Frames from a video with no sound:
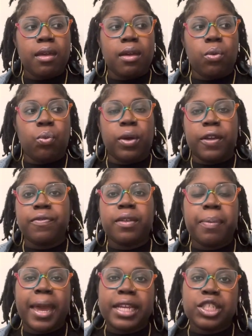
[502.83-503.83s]
with the
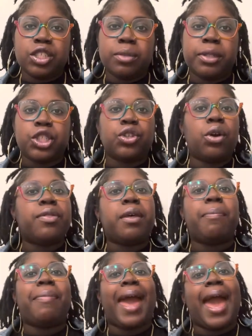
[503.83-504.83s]
patients, but you're on the
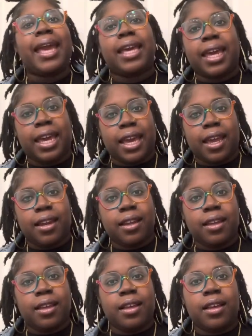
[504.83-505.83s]
back end.
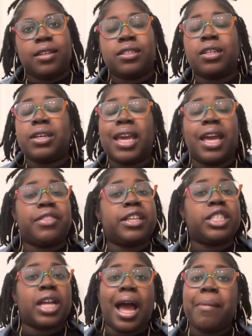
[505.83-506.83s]
So, yeah, the
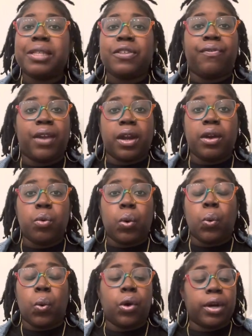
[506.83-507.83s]
job is very
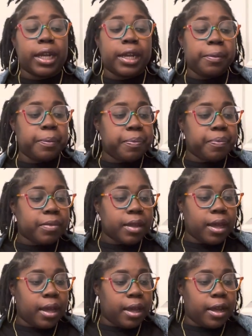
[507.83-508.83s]
rewarding.
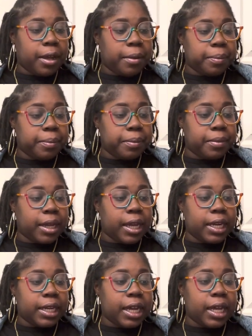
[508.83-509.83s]
And
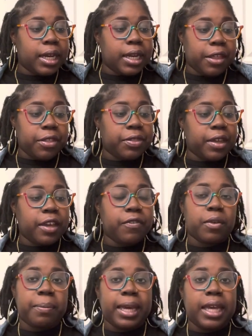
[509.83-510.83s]
another thing
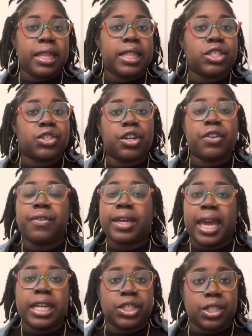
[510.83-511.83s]
for me, the
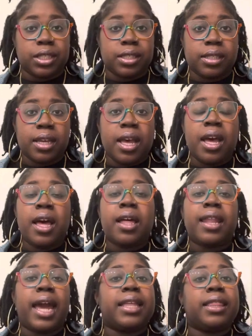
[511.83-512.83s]
certifications.
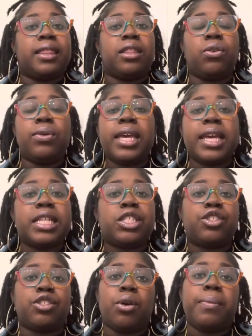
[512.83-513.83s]
Like, you can get
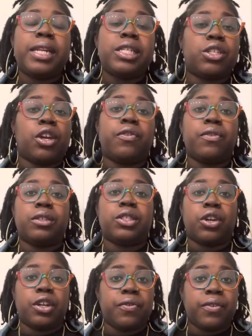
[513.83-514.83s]
so many
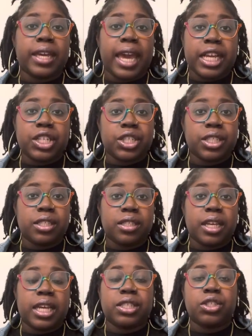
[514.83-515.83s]
certifications
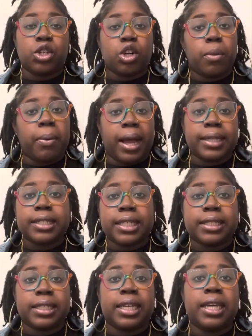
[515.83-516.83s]
in sterile
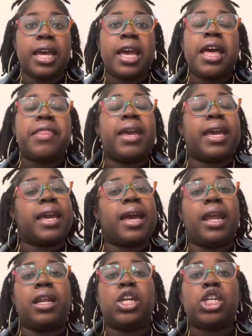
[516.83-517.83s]
processing that can
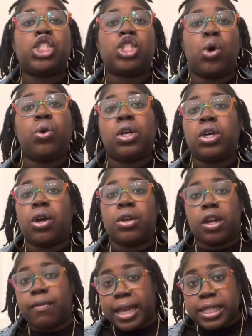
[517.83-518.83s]
kind of look so good on
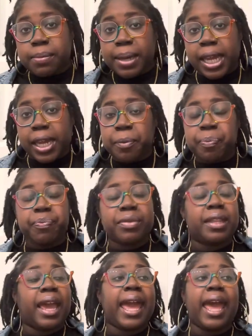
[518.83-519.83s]
your resume.
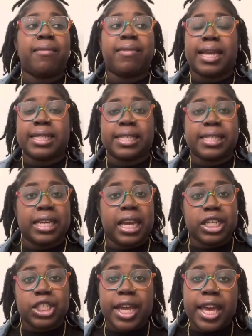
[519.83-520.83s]
They have like the
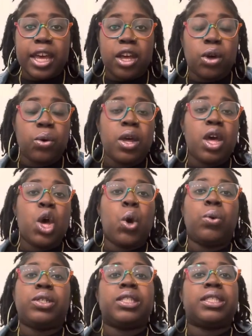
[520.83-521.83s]
CHL,
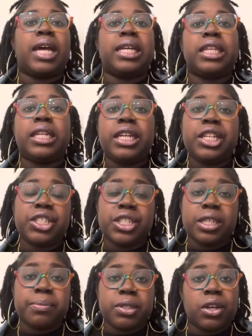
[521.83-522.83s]
which is like the
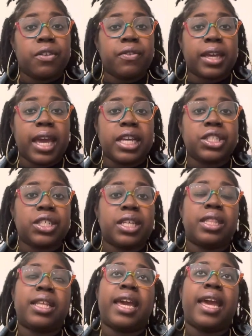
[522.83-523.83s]
leadership
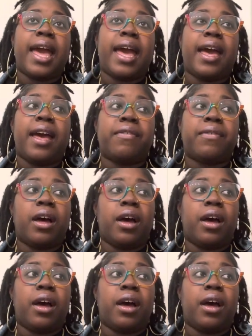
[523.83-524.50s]
certification. They have